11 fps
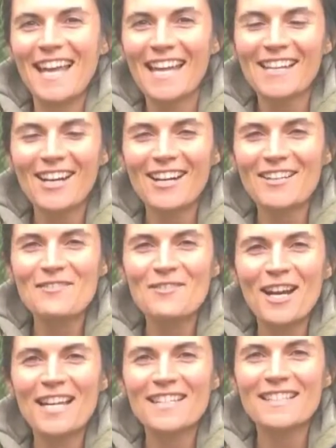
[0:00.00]
Hey garden
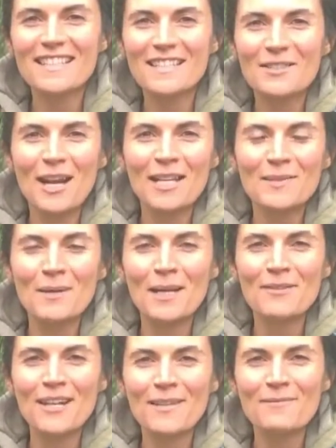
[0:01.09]
friends, it's Raspberry
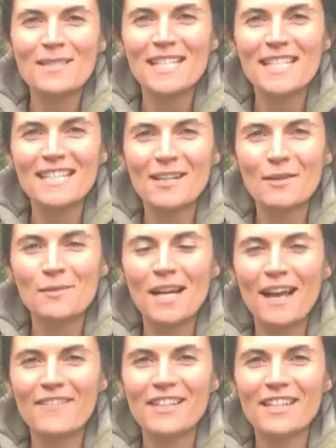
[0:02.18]
Ramsey. Hope you're
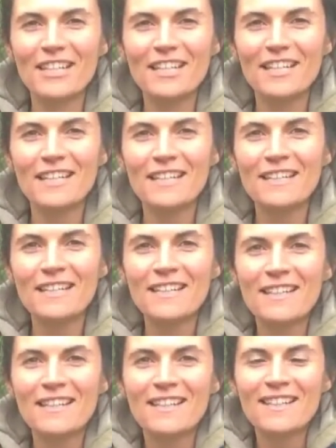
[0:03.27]
having a good
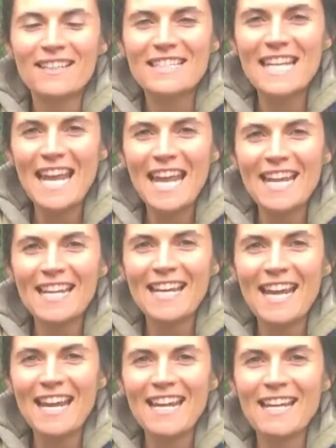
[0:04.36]
day
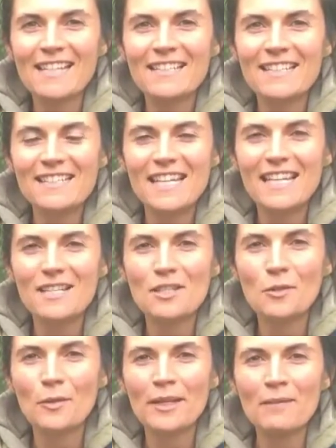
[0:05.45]
and taking
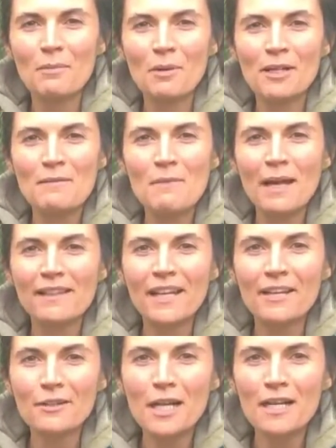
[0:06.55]
your week pretty
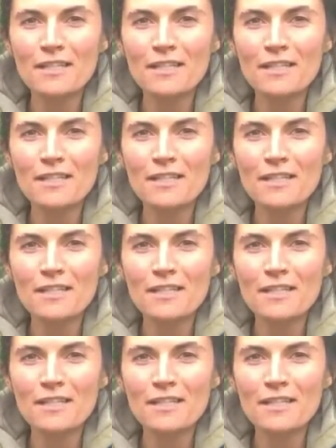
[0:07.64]
mellow.